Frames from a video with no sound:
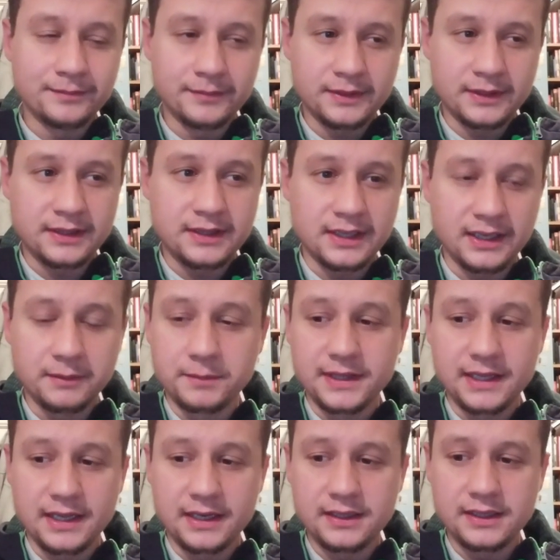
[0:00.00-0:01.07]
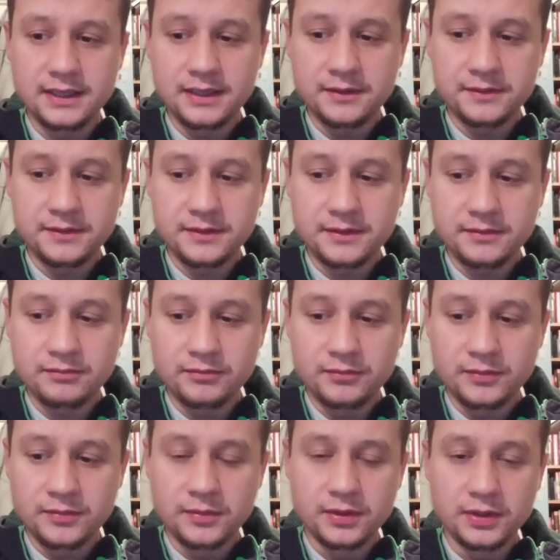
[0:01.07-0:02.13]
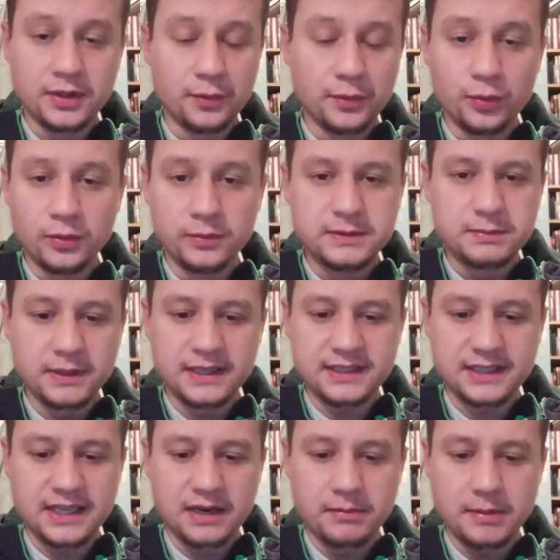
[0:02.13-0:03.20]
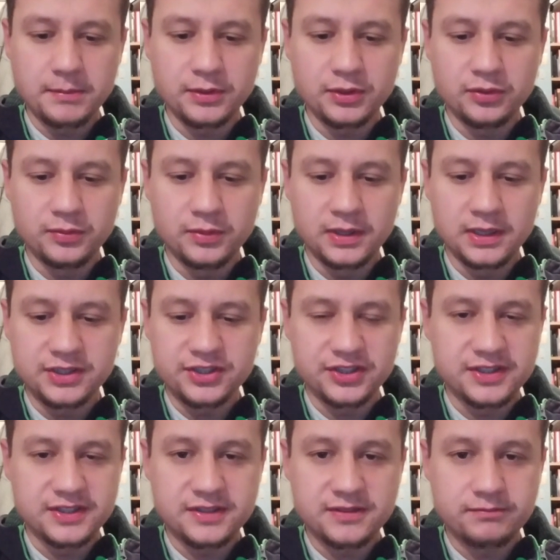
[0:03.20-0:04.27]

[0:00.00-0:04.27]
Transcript: You're thinking, but then uh, the Wolves players, I can't remember who it was, just